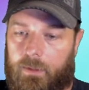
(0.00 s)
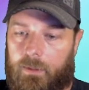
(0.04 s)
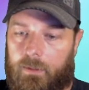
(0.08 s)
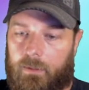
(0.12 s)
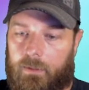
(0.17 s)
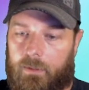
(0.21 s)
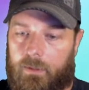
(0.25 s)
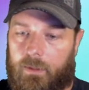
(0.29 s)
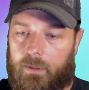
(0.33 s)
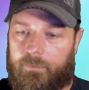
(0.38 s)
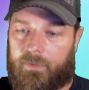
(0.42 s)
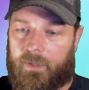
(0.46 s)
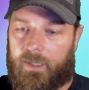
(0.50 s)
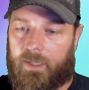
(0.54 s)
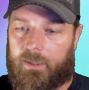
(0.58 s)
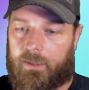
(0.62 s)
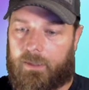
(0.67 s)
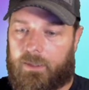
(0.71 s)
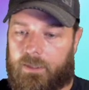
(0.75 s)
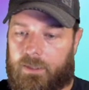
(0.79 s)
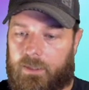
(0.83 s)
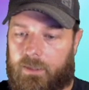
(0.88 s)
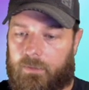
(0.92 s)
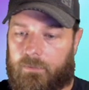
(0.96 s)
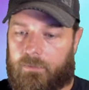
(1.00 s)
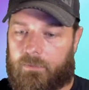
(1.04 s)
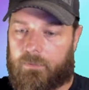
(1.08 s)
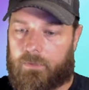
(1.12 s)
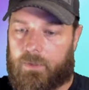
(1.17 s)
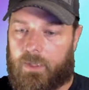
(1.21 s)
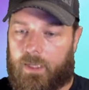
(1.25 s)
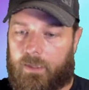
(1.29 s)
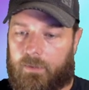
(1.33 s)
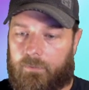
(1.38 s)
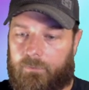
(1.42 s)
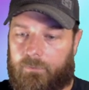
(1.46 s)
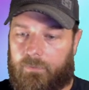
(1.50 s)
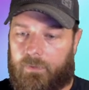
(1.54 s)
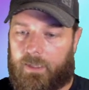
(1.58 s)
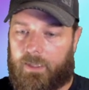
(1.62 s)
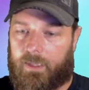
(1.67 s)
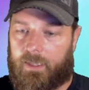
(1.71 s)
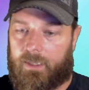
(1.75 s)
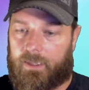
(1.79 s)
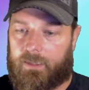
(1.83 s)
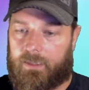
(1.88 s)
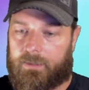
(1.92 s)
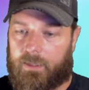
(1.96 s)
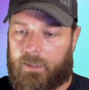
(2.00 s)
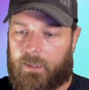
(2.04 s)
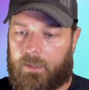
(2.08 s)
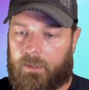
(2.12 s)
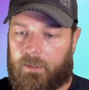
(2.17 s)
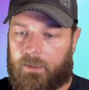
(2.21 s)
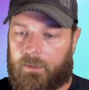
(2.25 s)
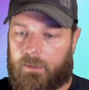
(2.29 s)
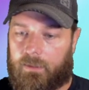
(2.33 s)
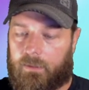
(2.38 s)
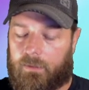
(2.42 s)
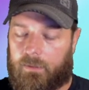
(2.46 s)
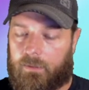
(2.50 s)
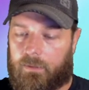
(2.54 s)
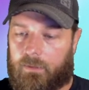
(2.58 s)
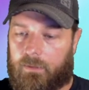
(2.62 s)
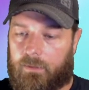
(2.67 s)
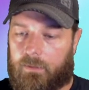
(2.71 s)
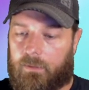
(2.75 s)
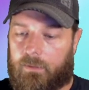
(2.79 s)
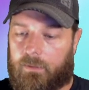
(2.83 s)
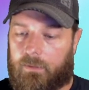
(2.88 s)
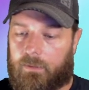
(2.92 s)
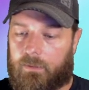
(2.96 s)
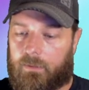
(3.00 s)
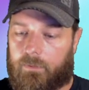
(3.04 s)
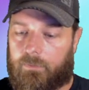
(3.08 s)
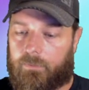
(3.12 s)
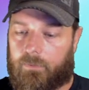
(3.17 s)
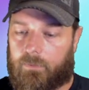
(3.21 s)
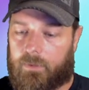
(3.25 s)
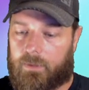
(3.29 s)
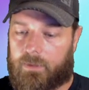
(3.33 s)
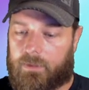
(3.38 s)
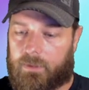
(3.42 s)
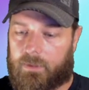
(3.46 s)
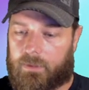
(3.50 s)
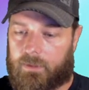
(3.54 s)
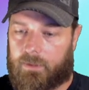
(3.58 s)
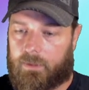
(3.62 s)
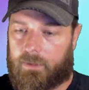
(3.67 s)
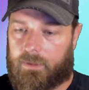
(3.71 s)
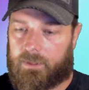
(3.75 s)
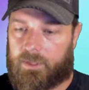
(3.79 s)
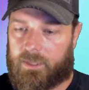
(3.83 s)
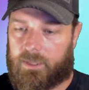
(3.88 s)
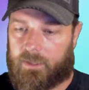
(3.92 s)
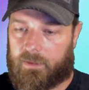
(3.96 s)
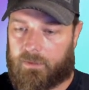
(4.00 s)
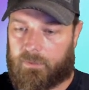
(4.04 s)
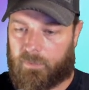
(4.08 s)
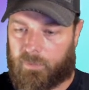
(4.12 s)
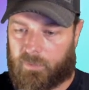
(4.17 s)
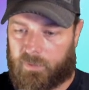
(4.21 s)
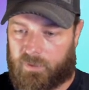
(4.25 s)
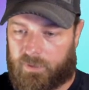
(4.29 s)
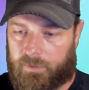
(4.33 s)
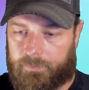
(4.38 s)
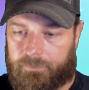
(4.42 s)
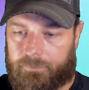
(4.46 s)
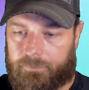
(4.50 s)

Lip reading: 3,500 gems for Dragonflies, and 4,600 gems.